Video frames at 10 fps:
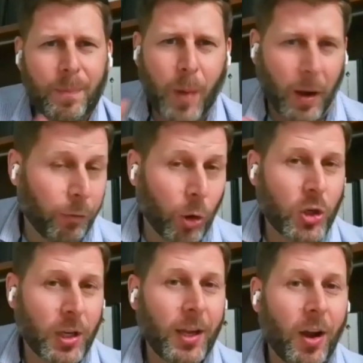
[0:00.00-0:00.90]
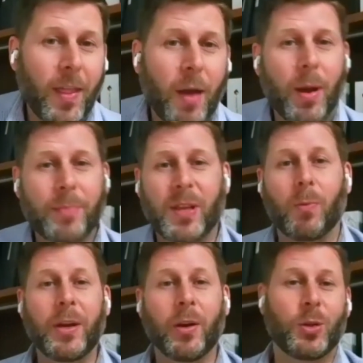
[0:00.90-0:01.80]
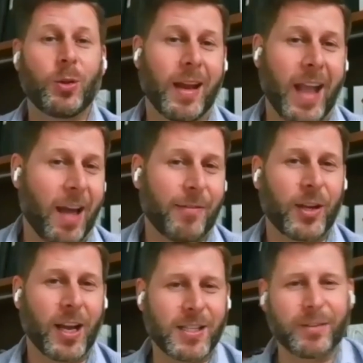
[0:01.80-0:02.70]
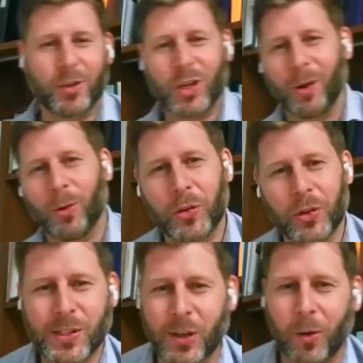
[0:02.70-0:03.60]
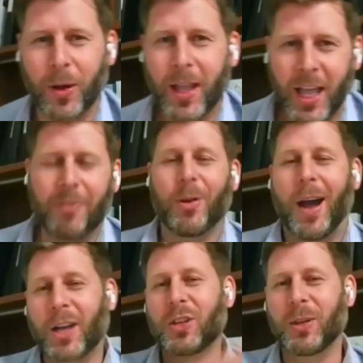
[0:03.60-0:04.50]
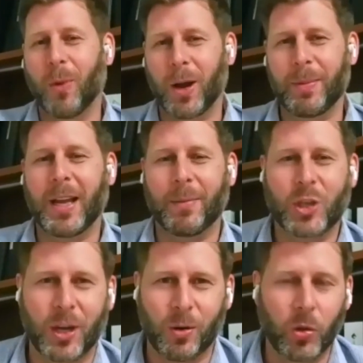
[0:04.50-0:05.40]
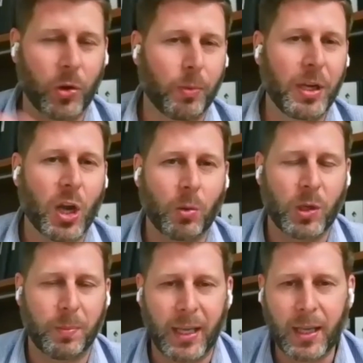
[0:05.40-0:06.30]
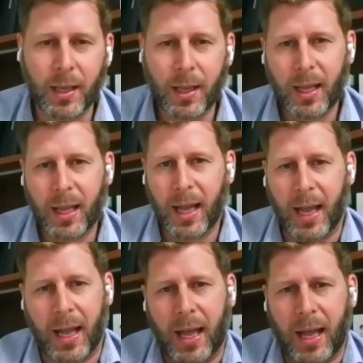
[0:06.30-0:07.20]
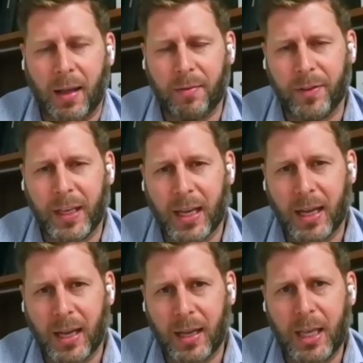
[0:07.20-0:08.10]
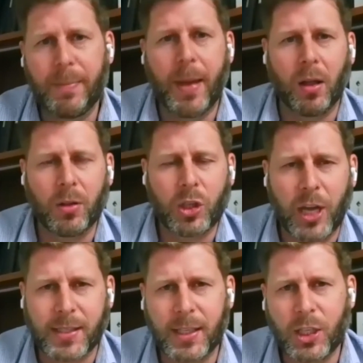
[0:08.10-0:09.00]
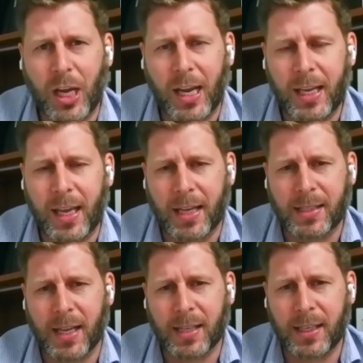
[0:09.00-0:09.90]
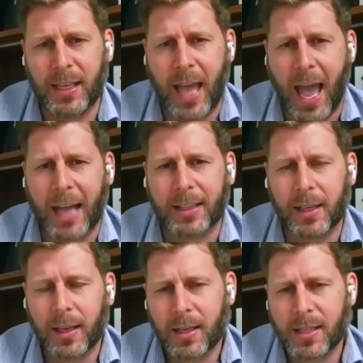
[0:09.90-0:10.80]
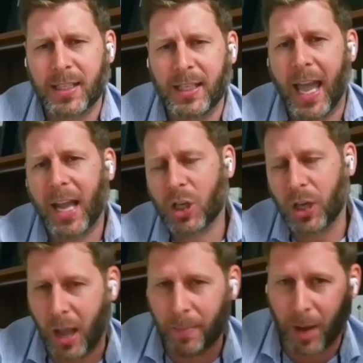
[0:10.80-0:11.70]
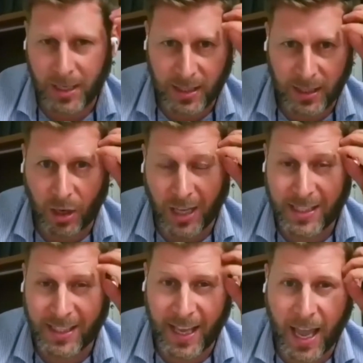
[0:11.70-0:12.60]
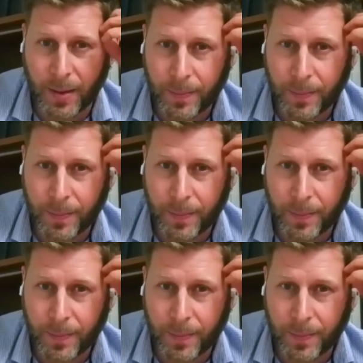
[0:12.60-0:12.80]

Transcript: Unfortunately, on that website, we don't do any advertising for shareholders. So if you actually want to become a shareholder, reach out to me via email, Jesse, Jesse, at chmic.ca.